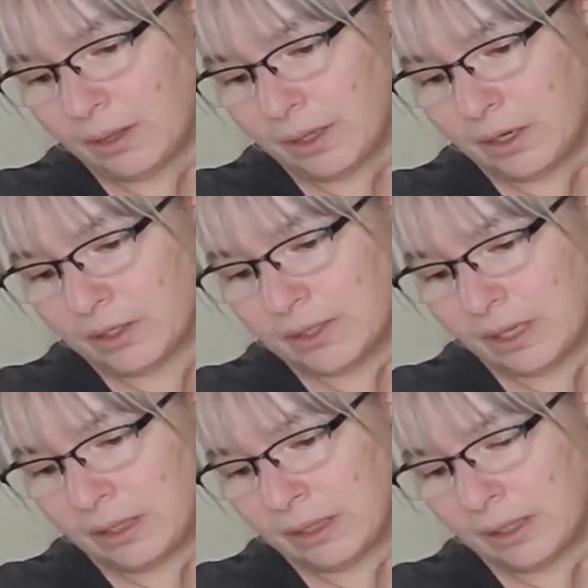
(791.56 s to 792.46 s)
They are
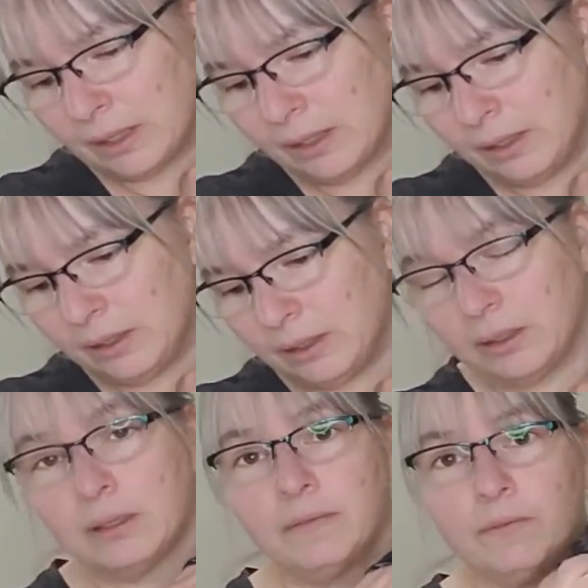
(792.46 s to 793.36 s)
selling
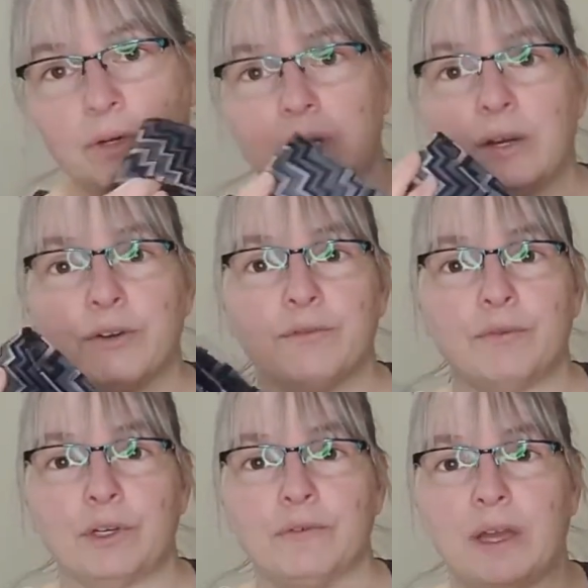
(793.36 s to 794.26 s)
for
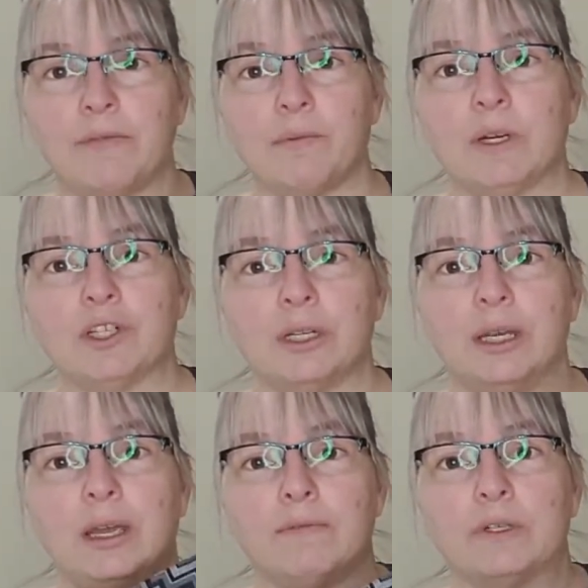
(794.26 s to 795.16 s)
$145
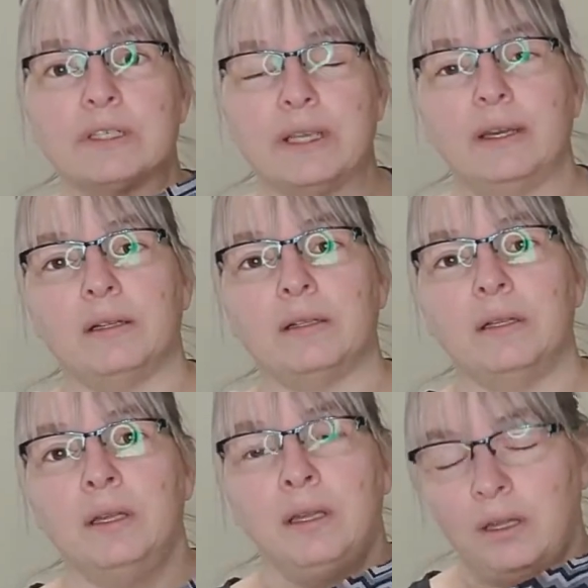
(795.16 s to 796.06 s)
originally, and for sale
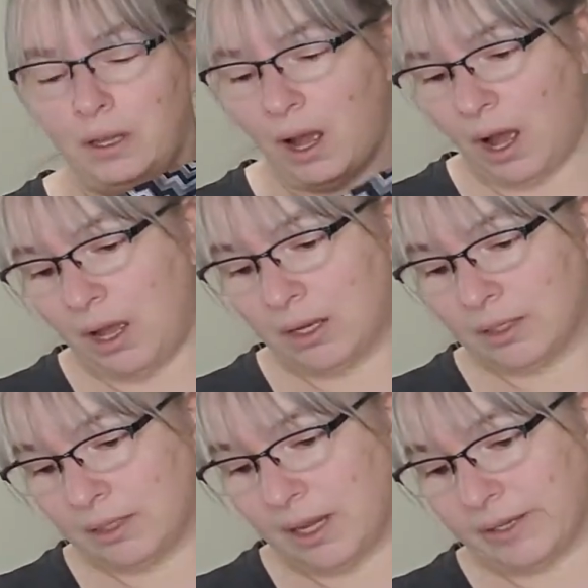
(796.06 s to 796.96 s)
on
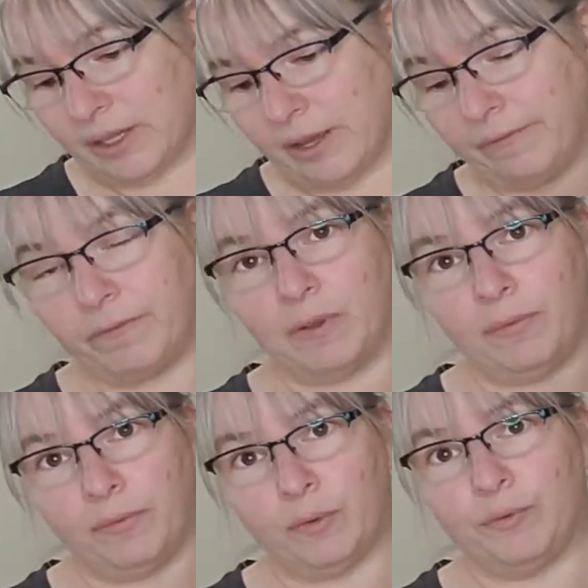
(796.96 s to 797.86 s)
Saks off
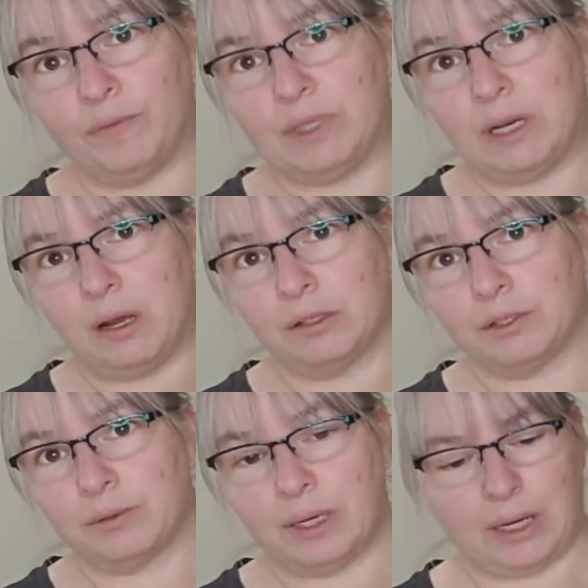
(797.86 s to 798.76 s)
5th for
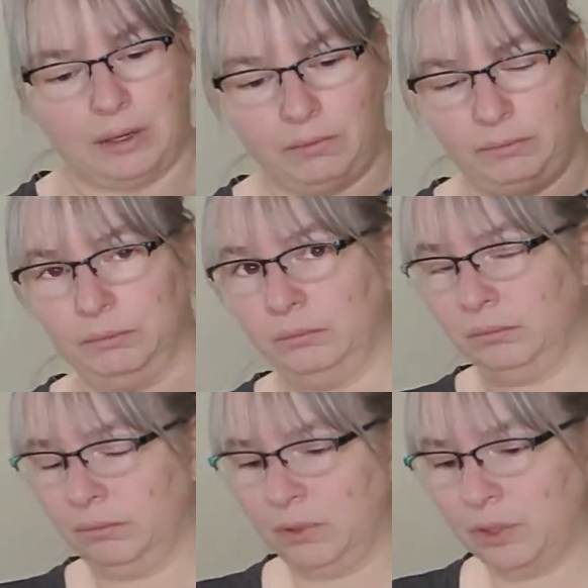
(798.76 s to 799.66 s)
$50 right now.
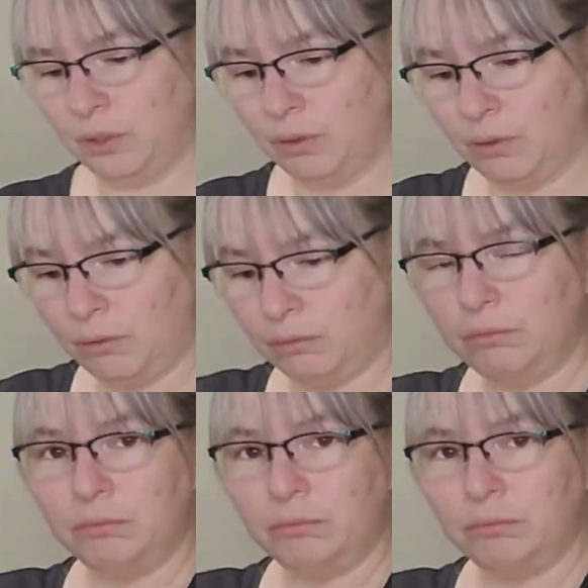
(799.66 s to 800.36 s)
So